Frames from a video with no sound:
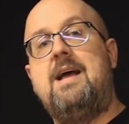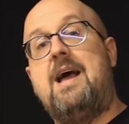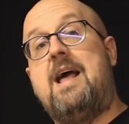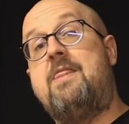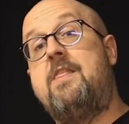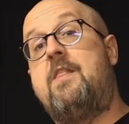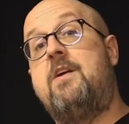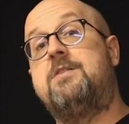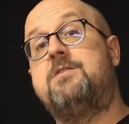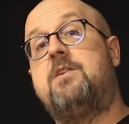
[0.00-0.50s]

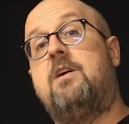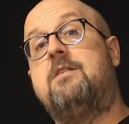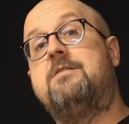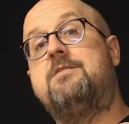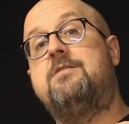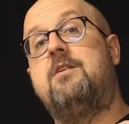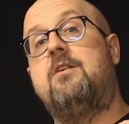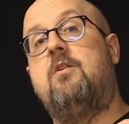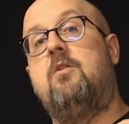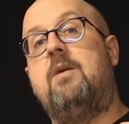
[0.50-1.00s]
and then there's
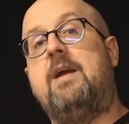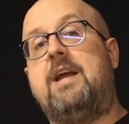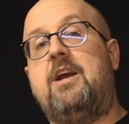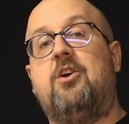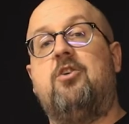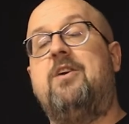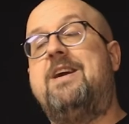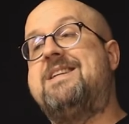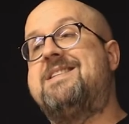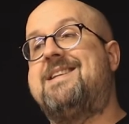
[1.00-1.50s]
also,
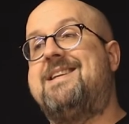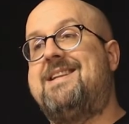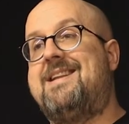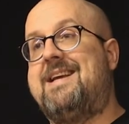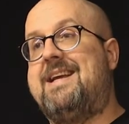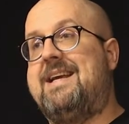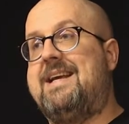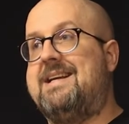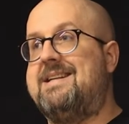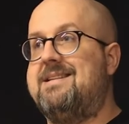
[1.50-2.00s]

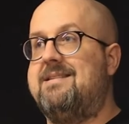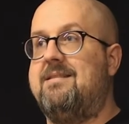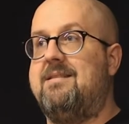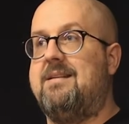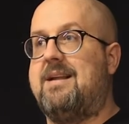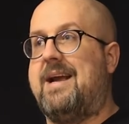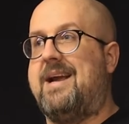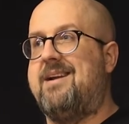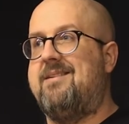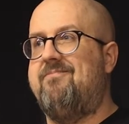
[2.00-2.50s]
increasingly in
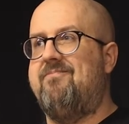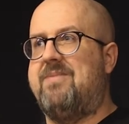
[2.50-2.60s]
like